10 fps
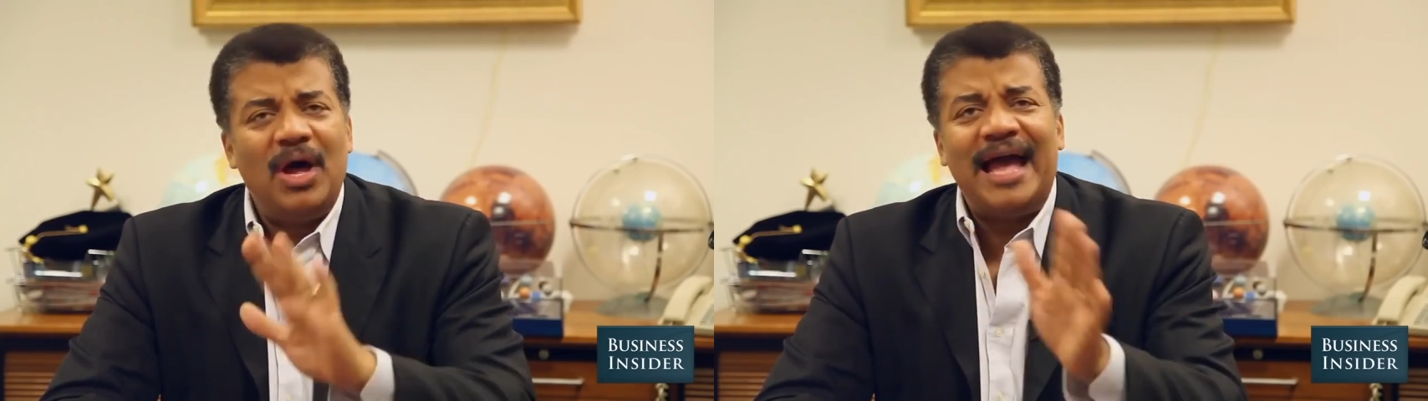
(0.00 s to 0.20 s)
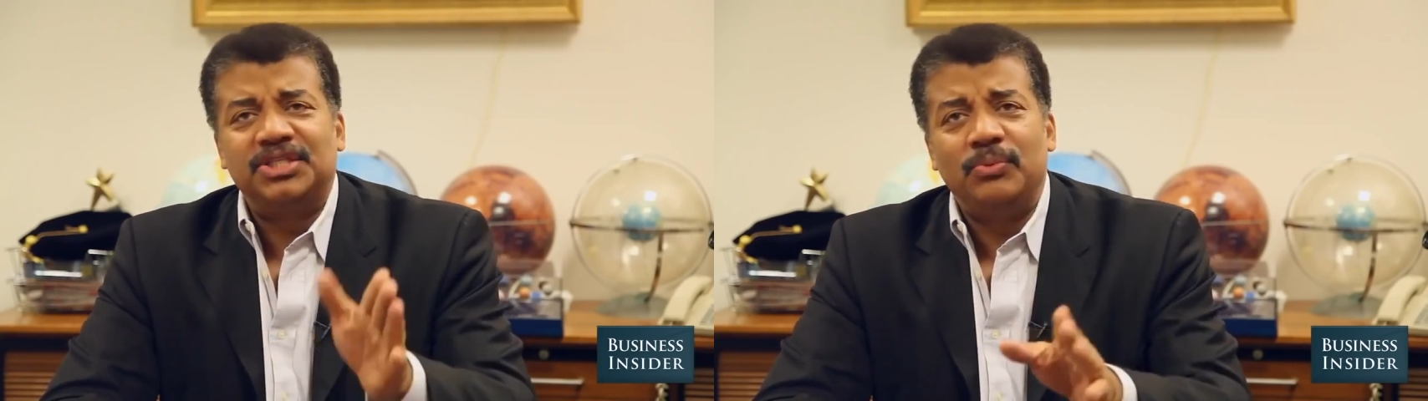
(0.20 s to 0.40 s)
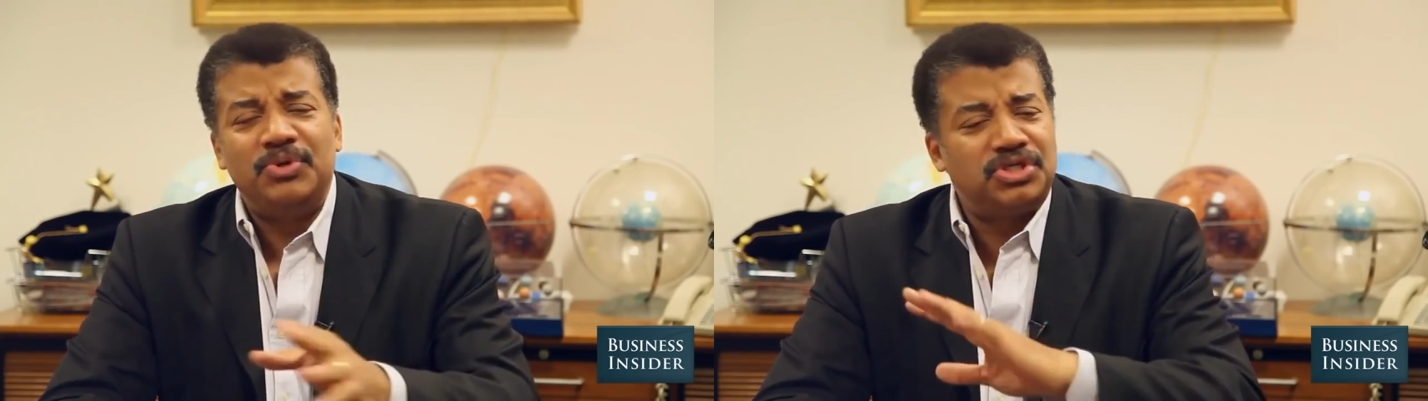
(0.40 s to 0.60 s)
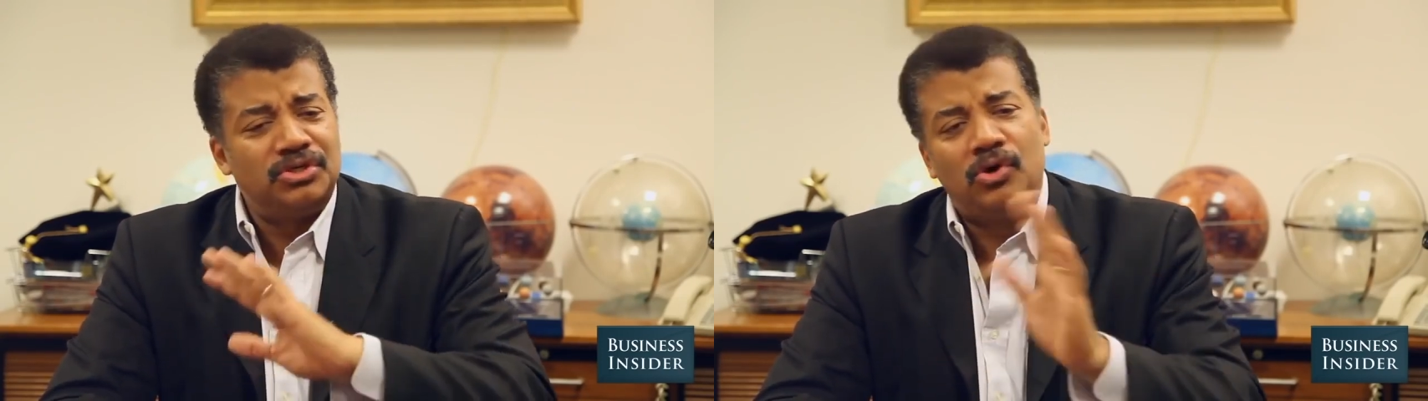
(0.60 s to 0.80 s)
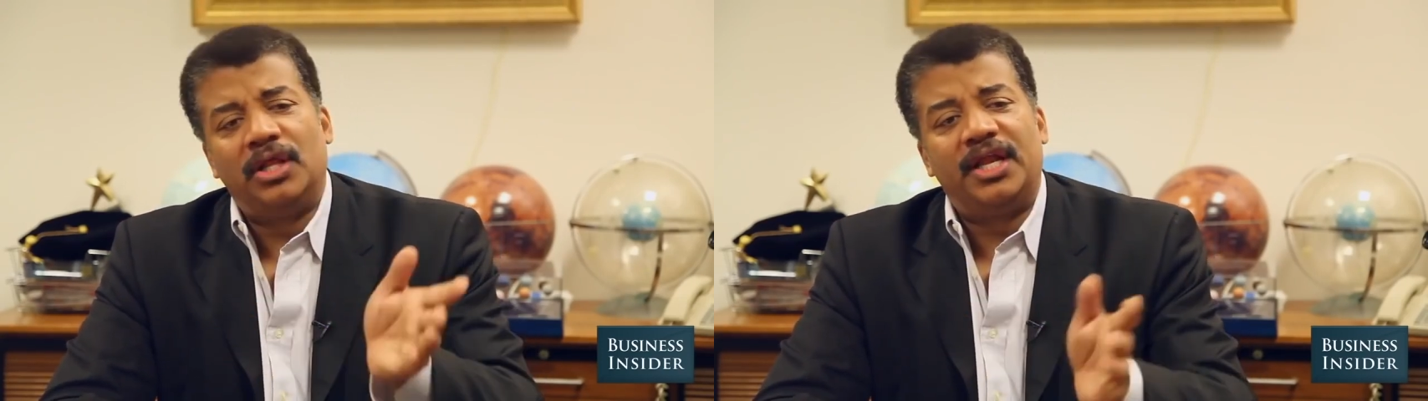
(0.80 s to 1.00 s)
Actually, we
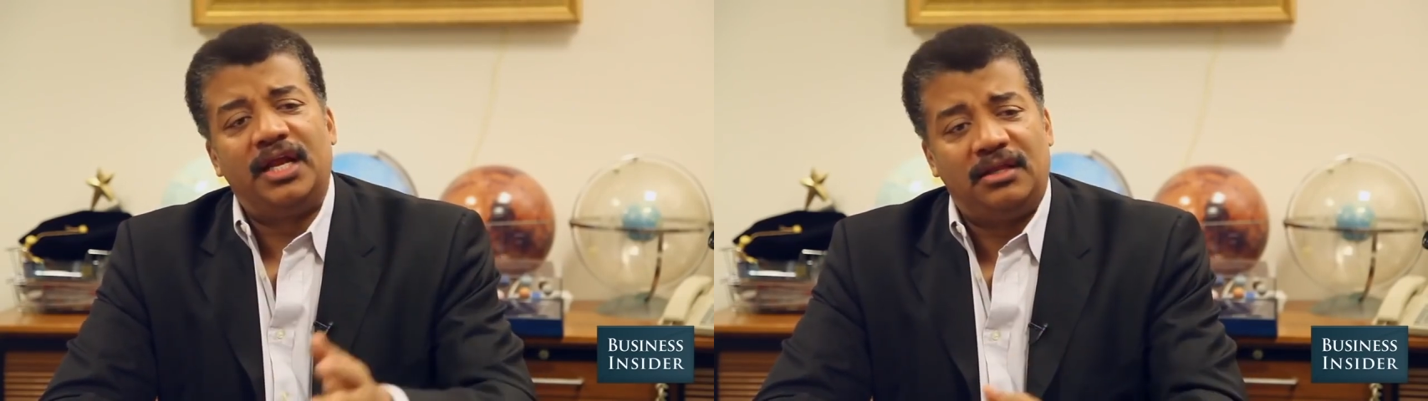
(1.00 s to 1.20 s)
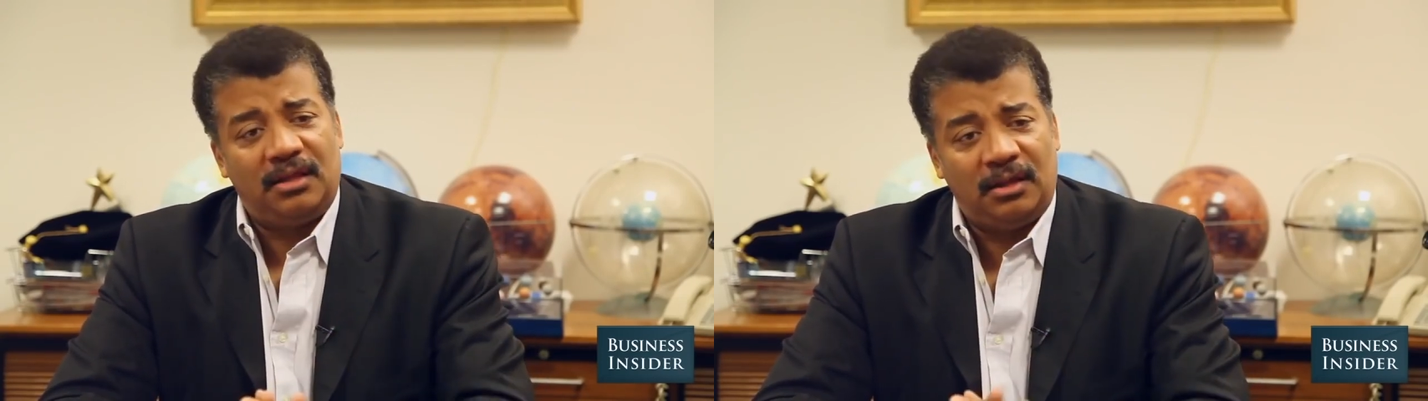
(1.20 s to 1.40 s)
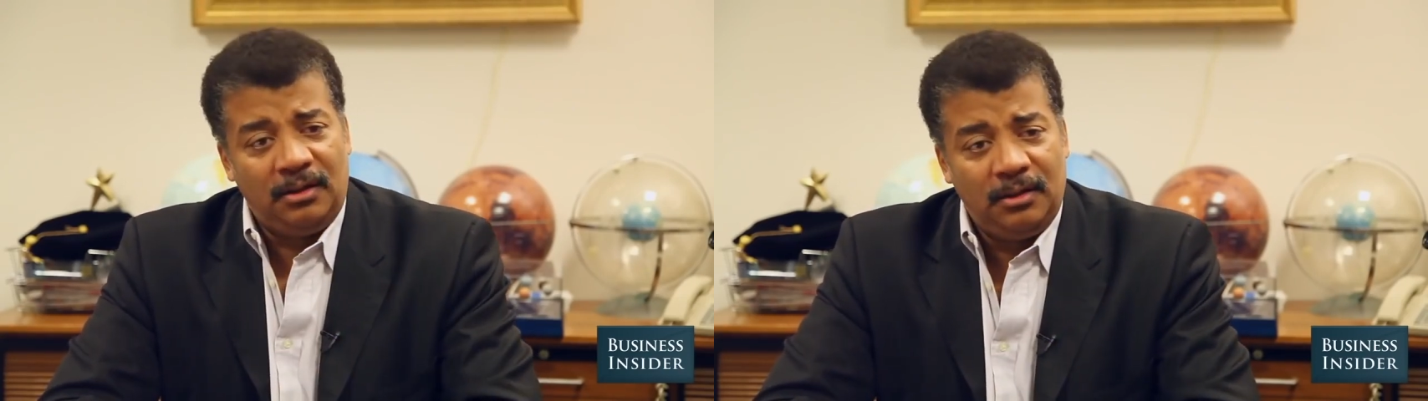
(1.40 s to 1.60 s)
shouldn't call it anything.